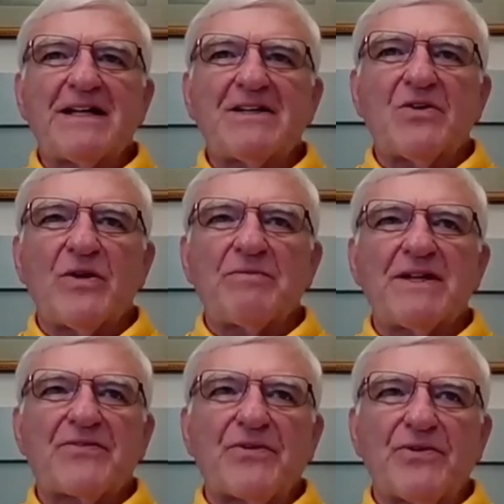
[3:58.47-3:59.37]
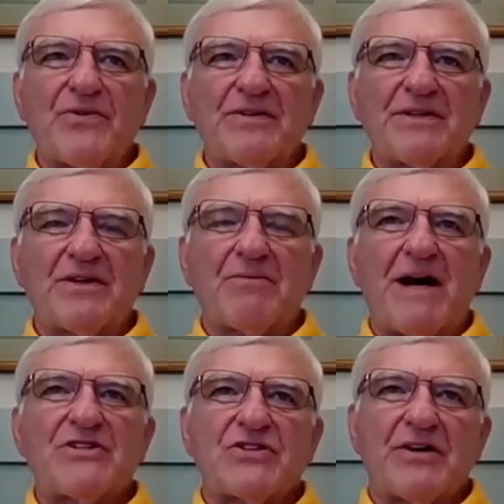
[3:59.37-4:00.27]
And, you know, we've been through,
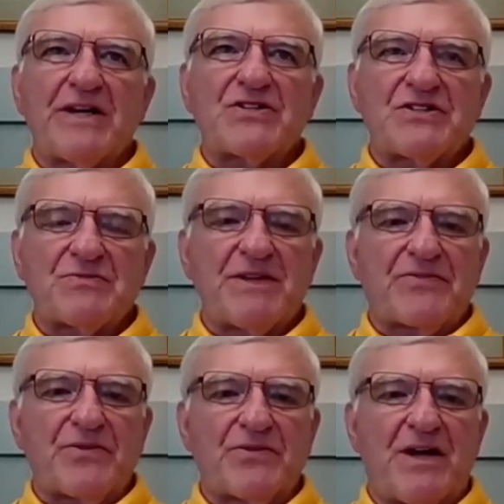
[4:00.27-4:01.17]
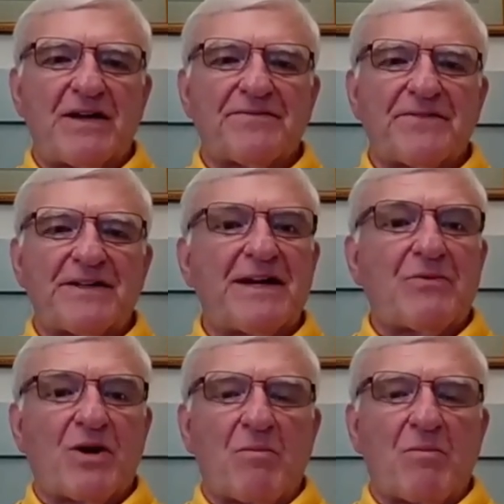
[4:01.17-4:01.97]
you know, my generation has been through a lot of